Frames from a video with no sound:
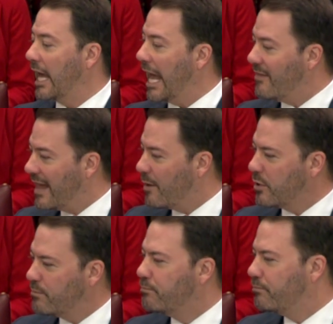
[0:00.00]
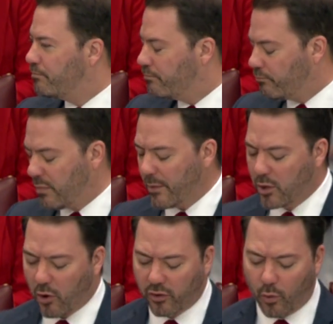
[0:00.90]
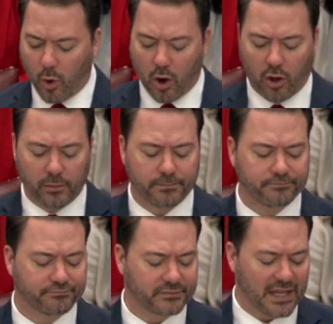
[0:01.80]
And we would go to the wall,